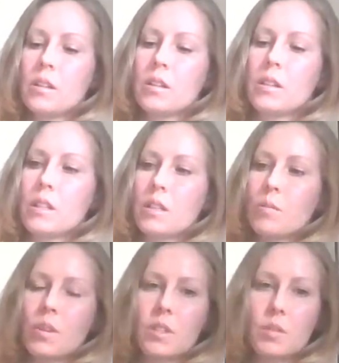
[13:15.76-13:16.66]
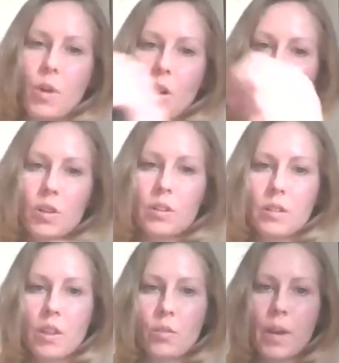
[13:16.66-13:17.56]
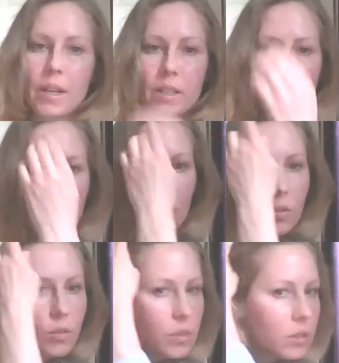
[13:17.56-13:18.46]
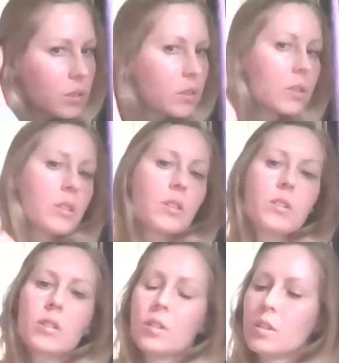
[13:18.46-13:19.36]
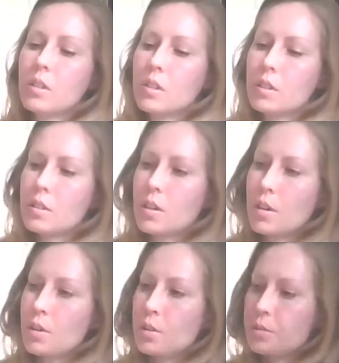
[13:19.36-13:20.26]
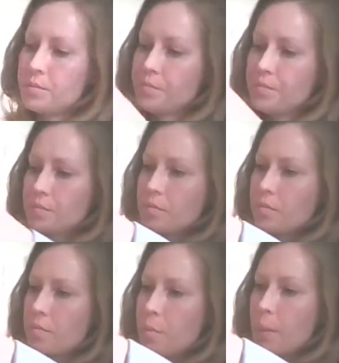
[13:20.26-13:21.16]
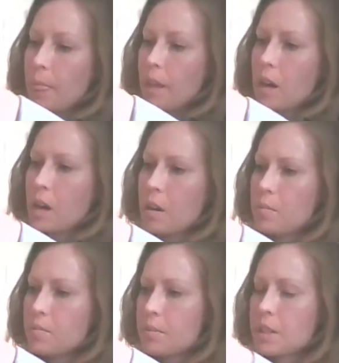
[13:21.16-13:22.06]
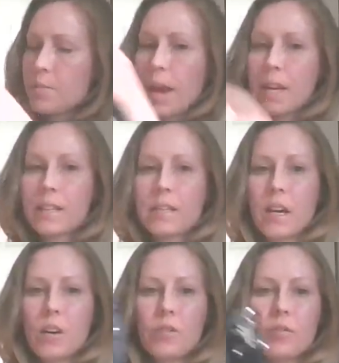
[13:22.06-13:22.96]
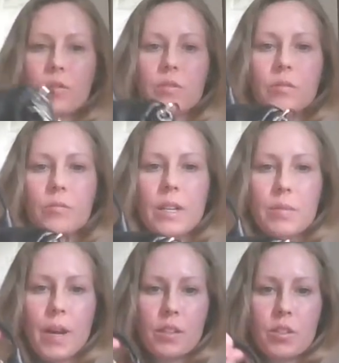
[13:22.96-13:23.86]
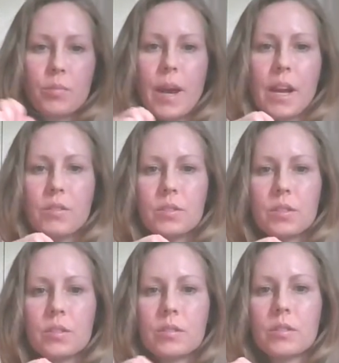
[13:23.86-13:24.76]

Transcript: than some of the smaller leather bags that I own. So this bag itself weighs about 2 pounds.